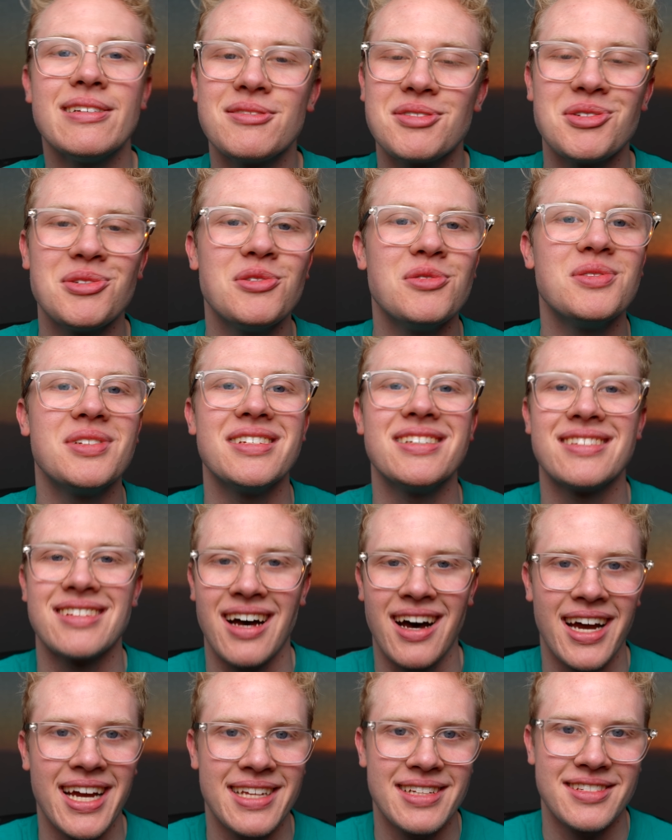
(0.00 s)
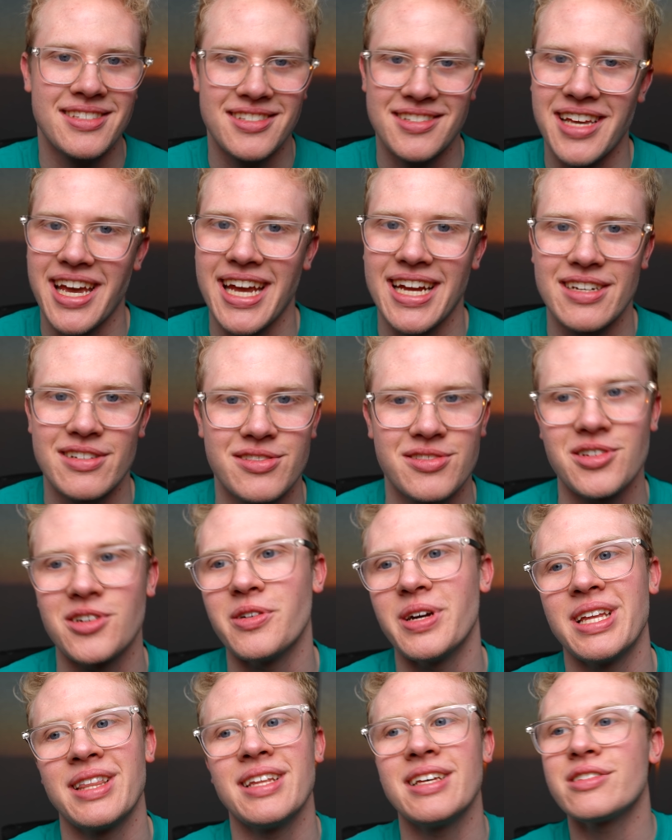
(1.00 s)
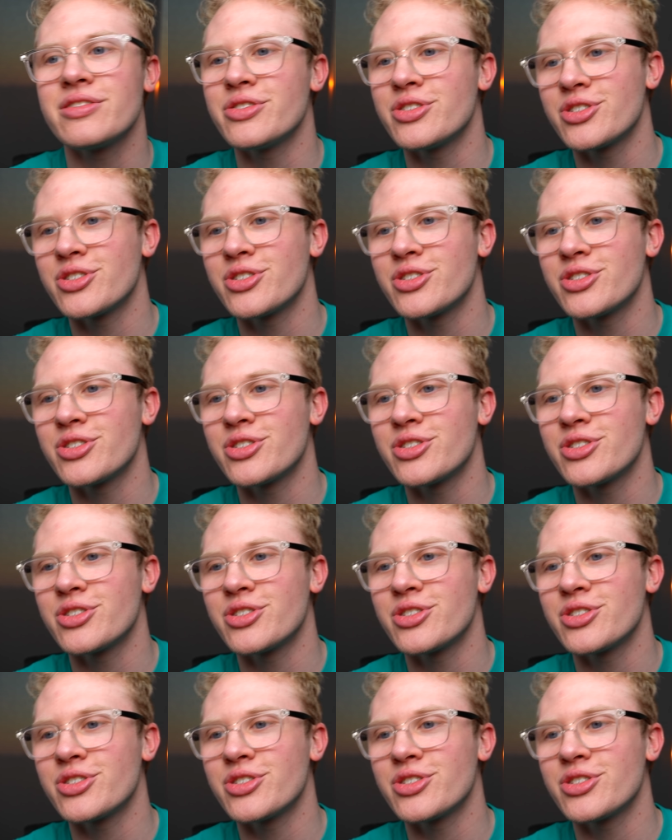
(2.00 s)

two design stage. So in this